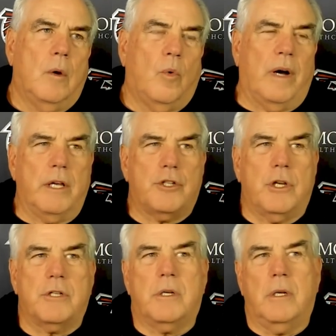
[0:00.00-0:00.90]
Well, it's
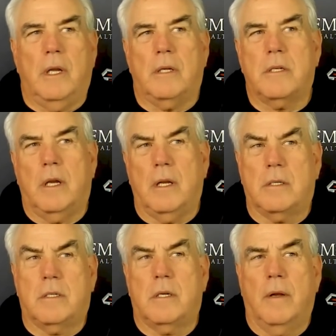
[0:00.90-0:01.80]
just it's
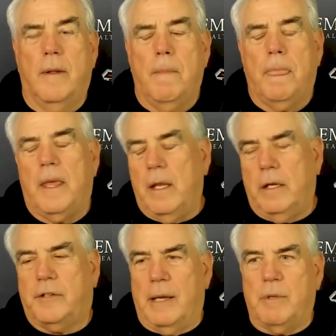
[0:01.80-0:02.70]
it's
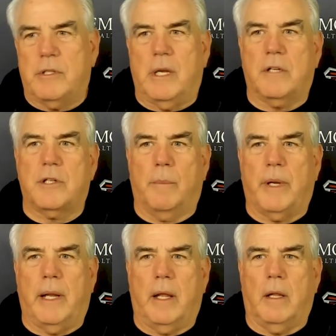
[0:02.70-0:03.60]
anytime you take
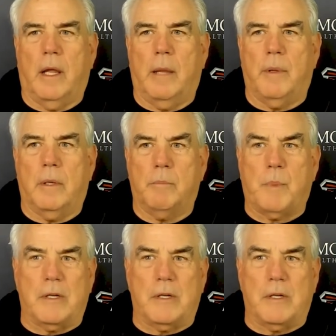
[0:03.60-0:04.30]
somebody out of alignment and